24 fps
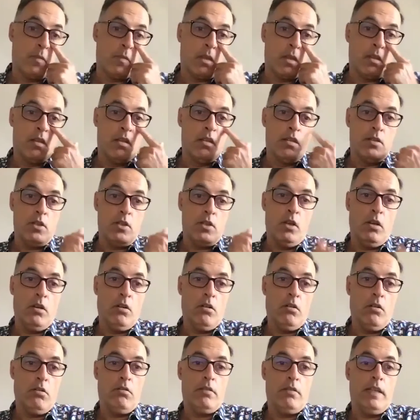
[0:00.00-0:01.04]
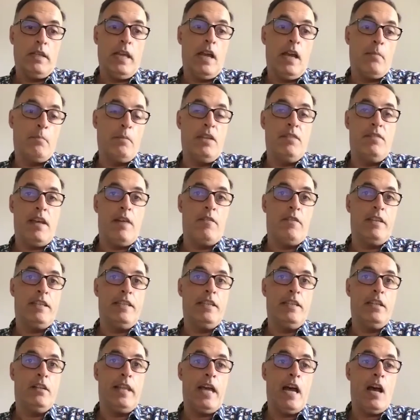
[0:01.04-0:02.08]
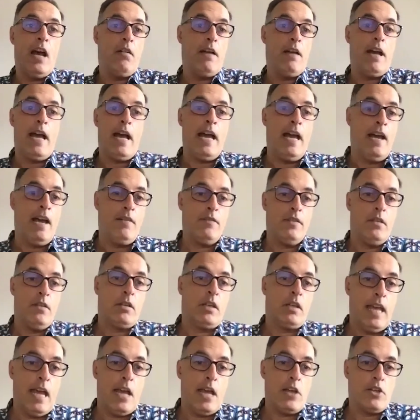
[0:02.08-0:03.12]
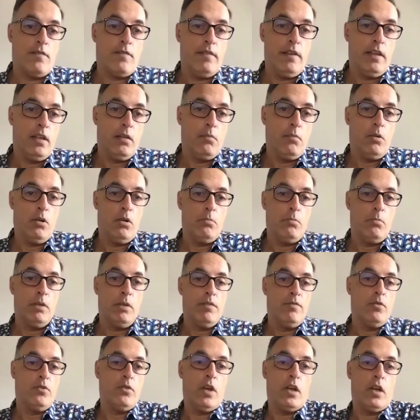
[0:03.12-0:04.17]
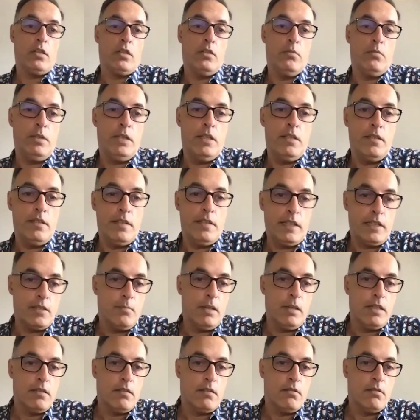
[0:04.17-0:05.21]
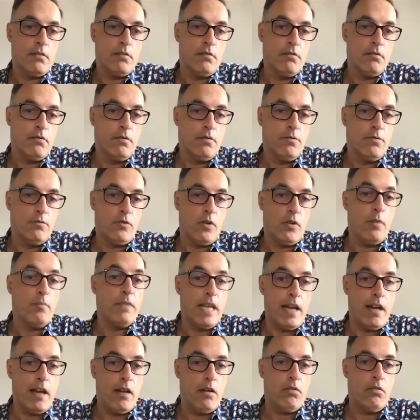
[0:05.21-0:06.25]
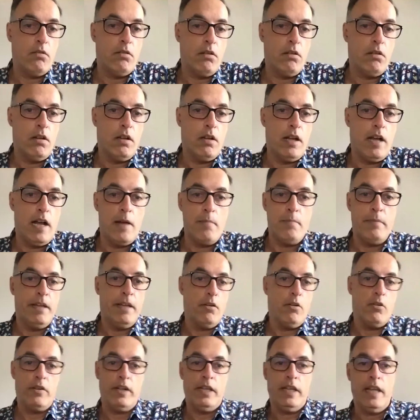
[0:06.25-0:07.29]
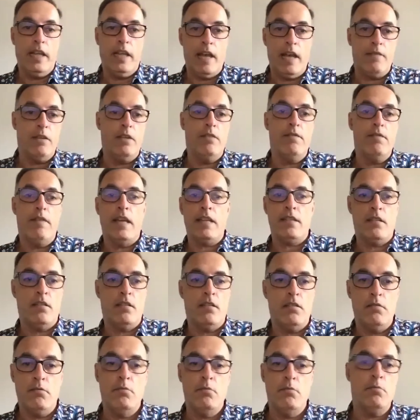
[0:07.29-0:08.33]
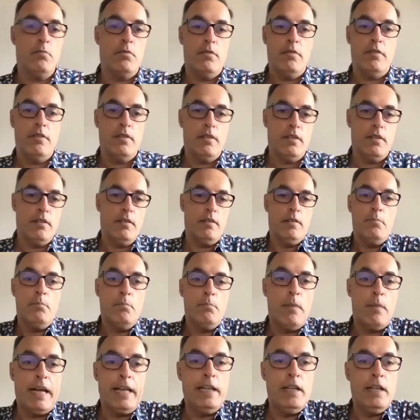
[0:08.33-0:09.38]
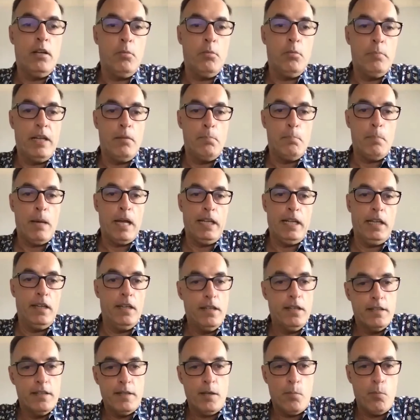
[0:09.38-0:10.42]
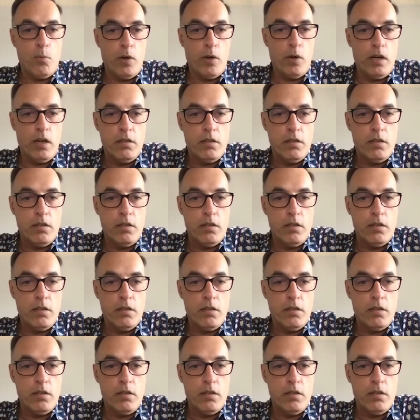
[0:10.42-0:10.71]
So, if you have a deal now, I have the cash available, but if you talk to me 6 months from now, I may already have invested my little bit of money somewhere